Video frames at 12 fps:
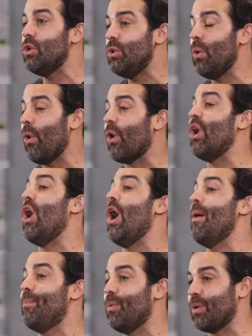your
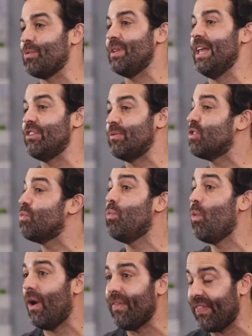upward relationship. Just
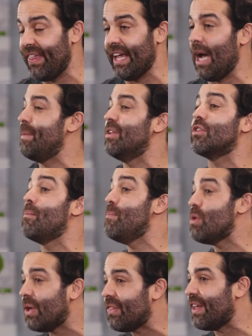one thing. I mean, there's a
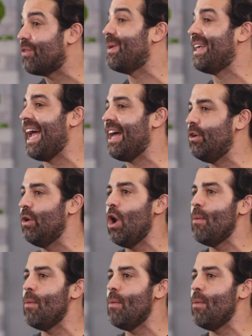million things we can do,